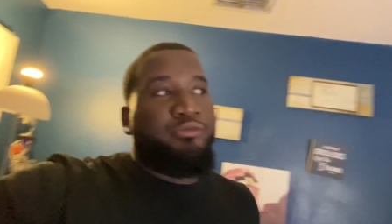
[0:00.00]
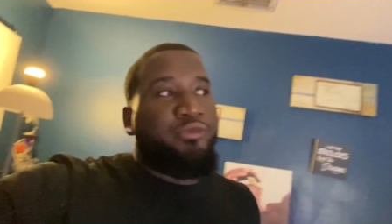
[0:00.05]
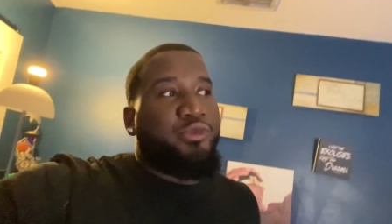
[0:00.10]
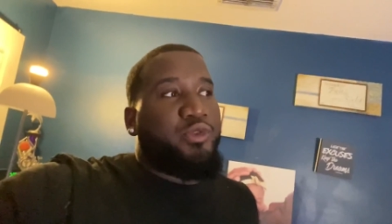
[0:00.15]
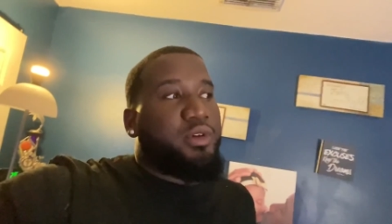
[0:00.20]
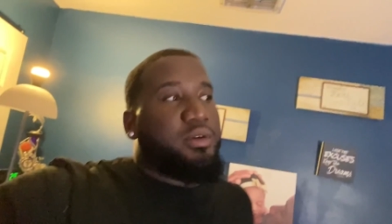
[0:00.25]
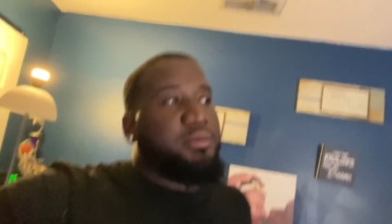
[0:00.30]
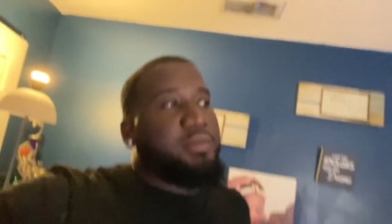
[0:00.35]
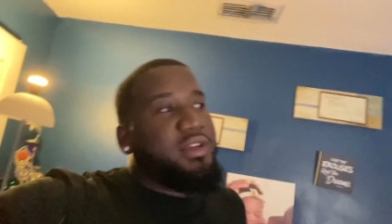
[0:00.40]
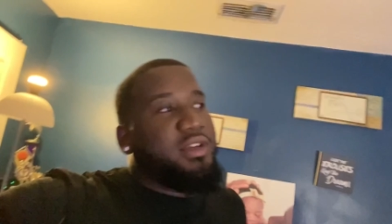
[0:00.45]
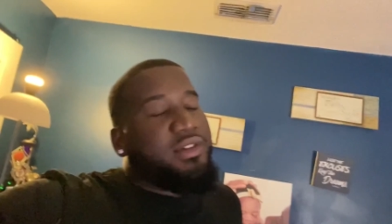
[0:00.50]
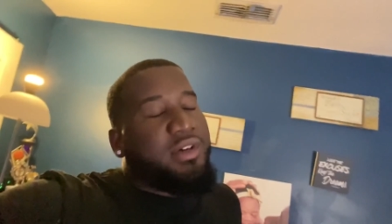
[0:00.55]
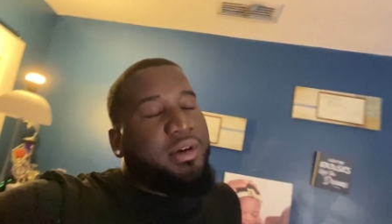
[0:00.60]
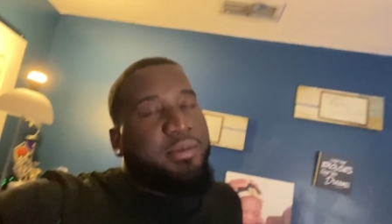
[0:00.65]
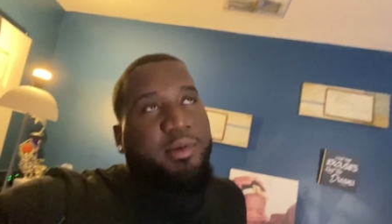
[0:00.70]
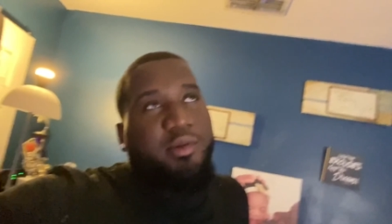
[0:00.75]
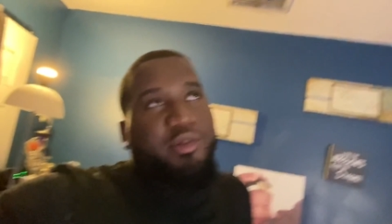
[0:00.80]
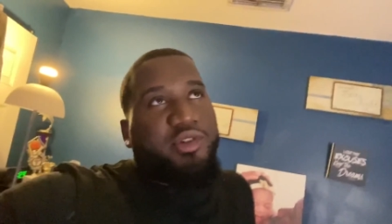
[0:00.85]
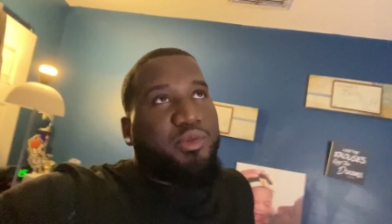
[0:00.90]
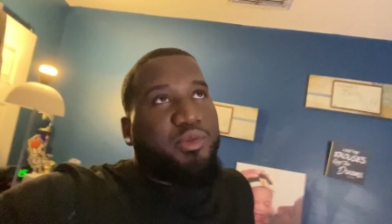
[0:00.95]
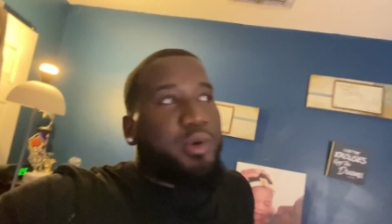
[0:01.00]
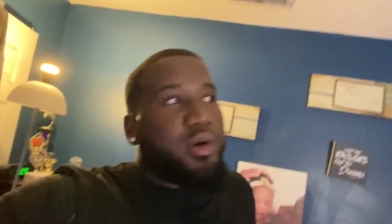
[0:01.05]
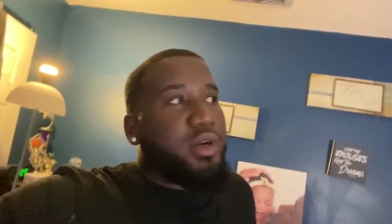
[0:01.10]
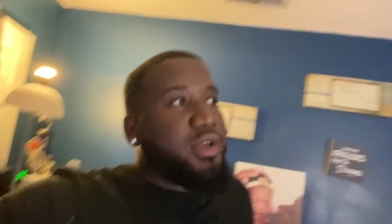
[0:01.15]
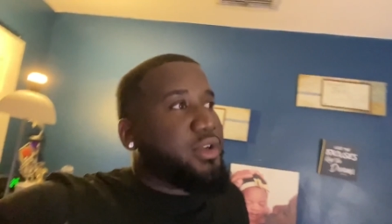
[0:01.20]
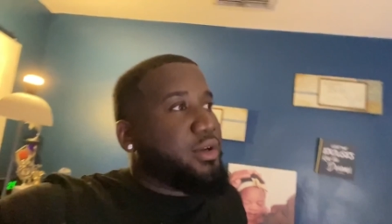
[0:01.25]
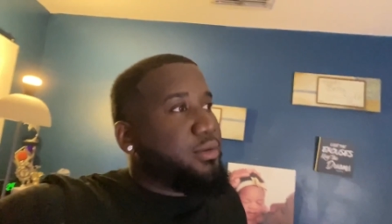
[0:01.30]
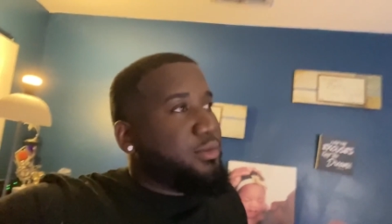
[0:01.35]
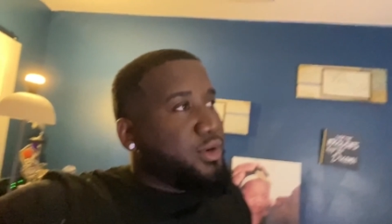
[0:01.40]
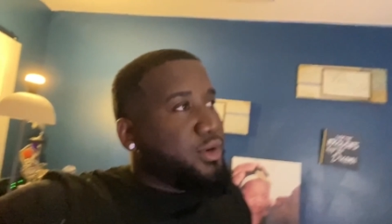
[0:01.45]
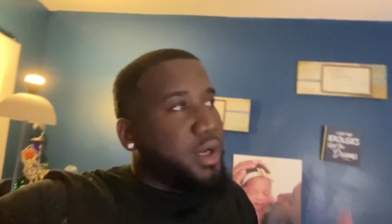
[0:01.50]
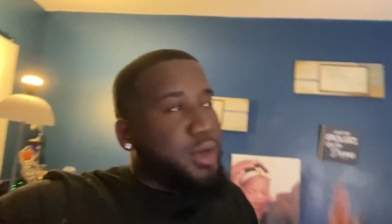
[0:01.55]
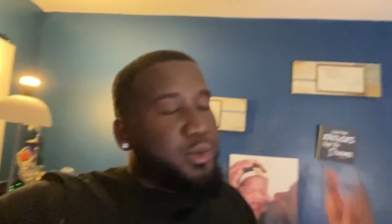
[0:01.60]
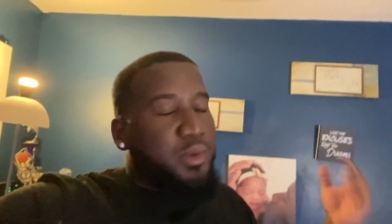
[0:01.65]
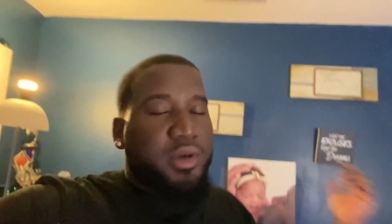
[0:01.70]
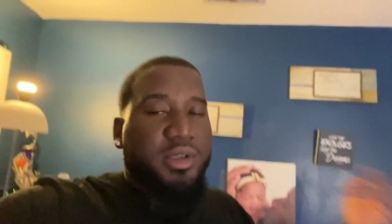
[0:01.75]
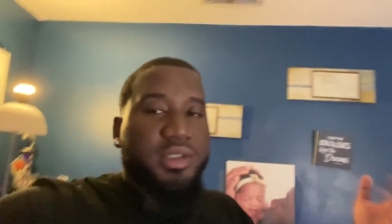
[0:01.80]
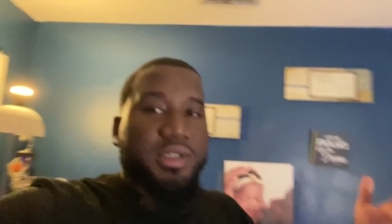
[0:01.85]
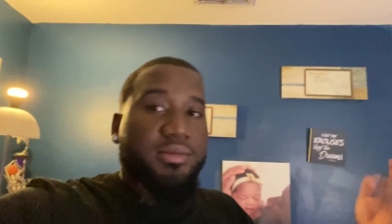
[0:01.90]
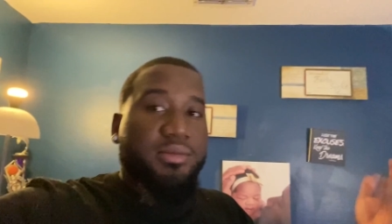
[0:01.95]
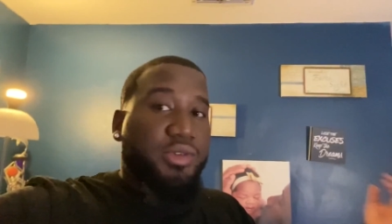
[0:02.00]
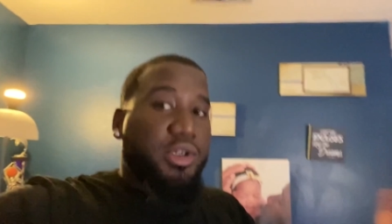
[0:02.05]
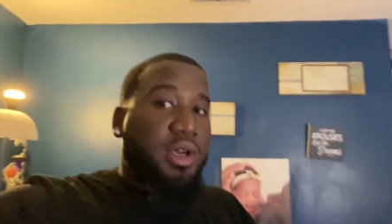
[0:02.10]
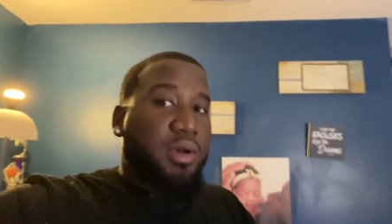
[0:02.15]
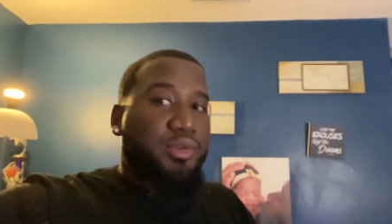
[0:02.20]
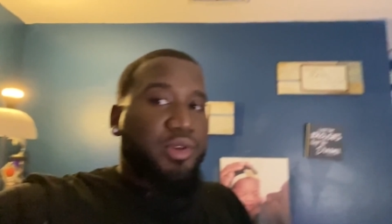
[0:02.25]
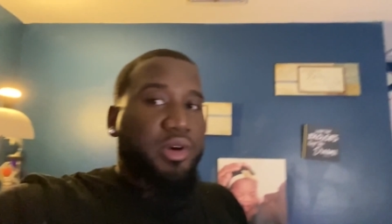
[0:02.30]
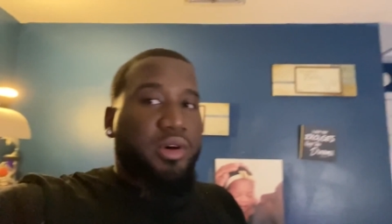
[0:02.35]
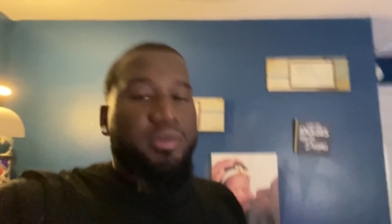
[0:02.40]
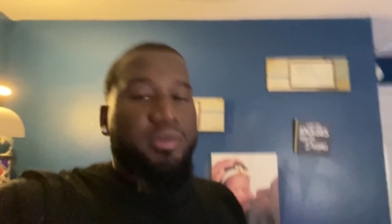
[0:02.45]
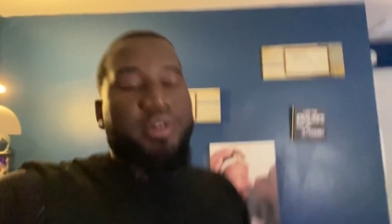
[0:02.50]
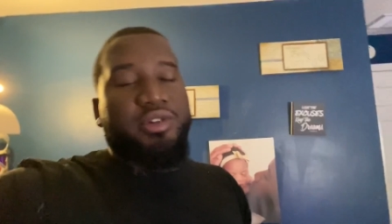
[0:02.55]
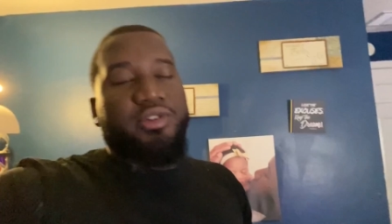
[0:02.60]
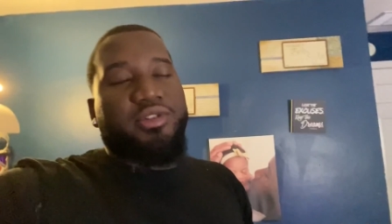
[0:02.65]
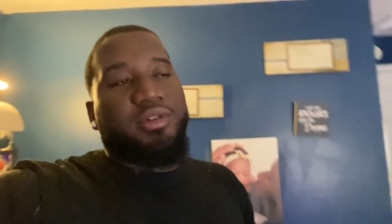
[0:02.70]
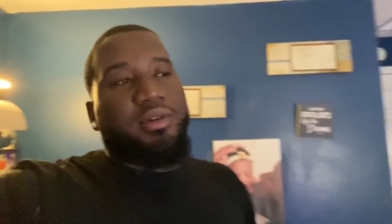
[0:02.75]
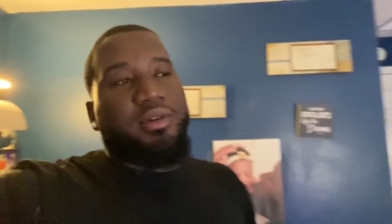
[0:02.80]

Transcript: So in the meantime, I was just working temp jobs, work temp jobs all week just to